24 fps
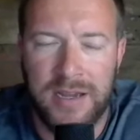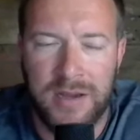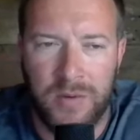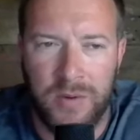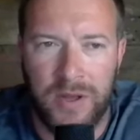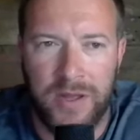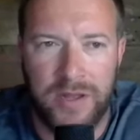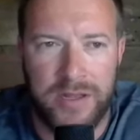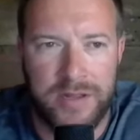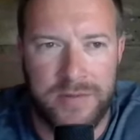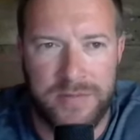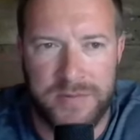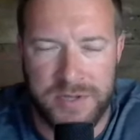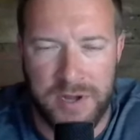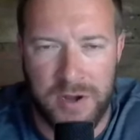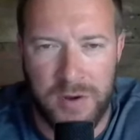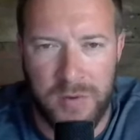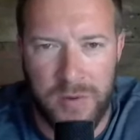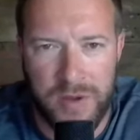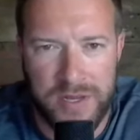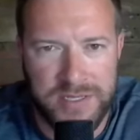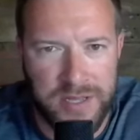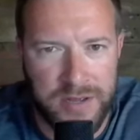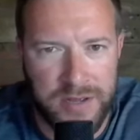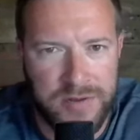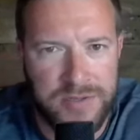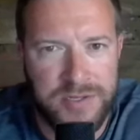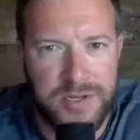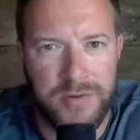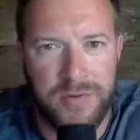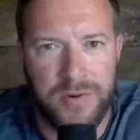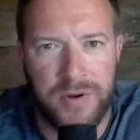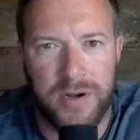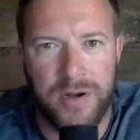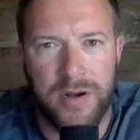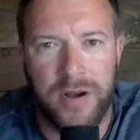Well, it was always those
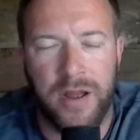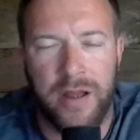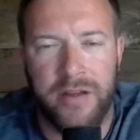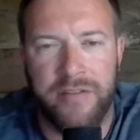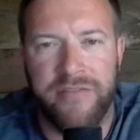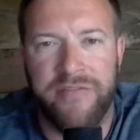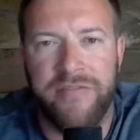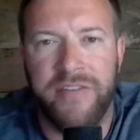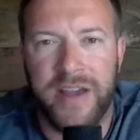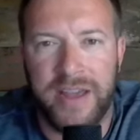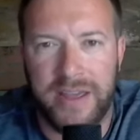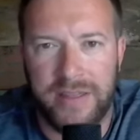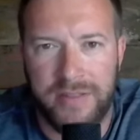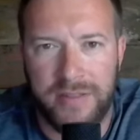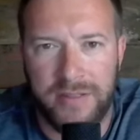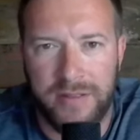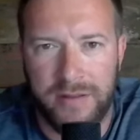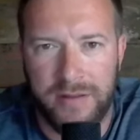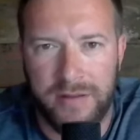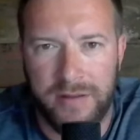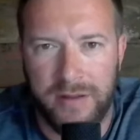who were of faith.